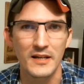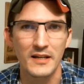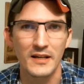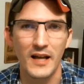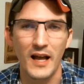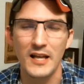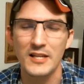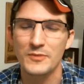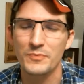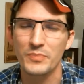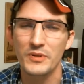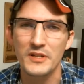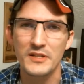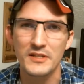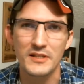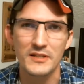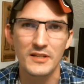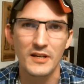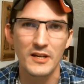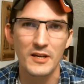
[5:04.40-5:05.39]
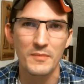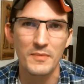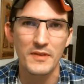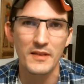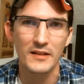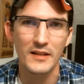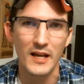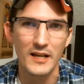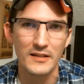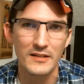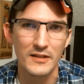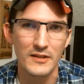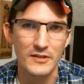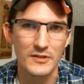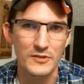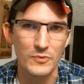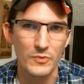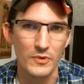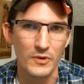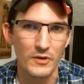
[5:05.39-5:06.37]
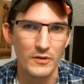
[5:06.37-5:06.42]
Guys, please continue to be the light to
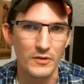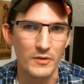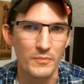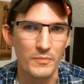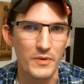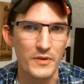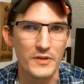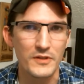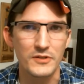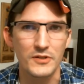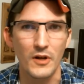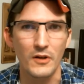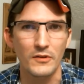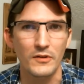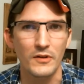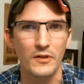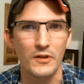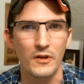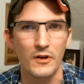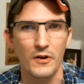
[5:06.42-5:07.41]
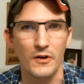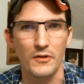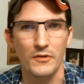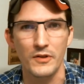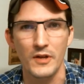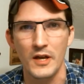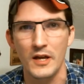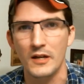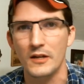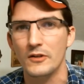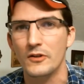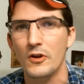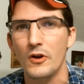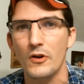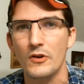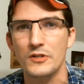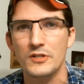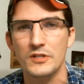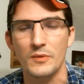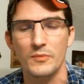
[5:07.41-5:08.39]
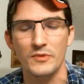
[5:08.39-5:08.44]
this world, be the salt of the earth, and
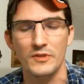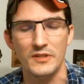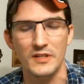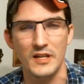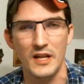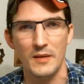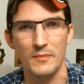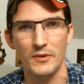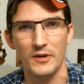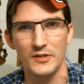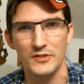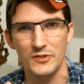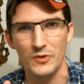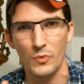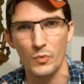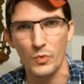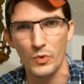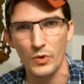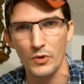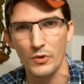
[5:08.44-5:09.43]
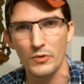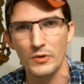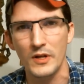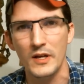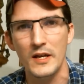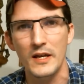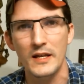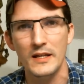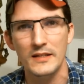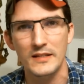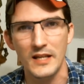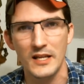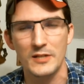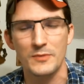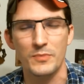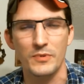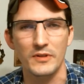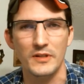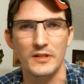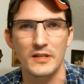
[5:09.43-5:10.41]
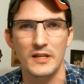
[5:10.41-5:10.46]
encourage someone today because the world
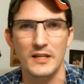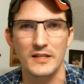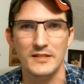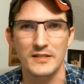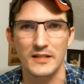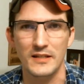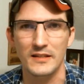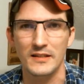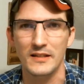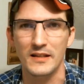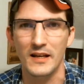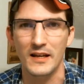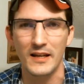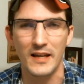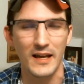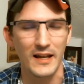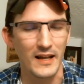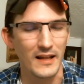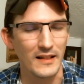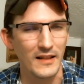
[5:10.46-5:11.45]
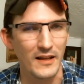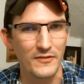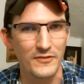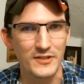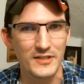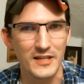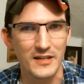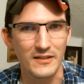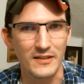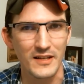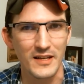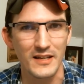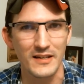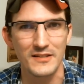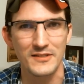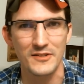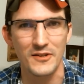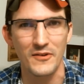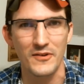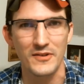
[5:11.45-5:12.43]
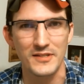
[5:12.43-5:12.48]
desperately needs it. Again, I love you dearly, and
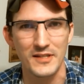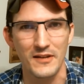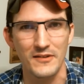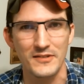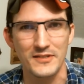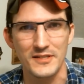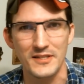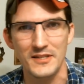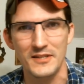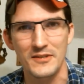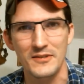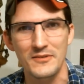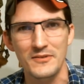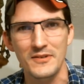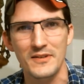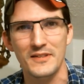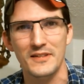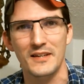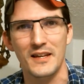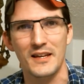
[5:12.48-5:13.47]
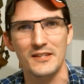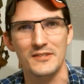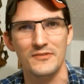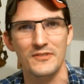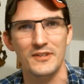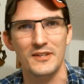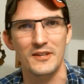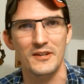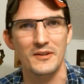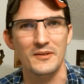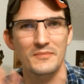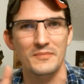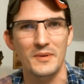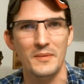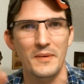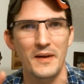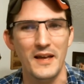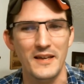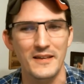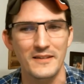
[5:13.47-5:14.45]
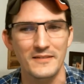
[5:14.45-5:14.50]
as always, I will see you in the next video.
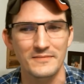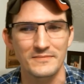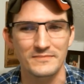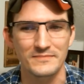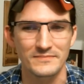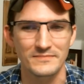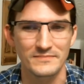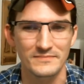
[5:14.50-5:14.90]
Bye-bye.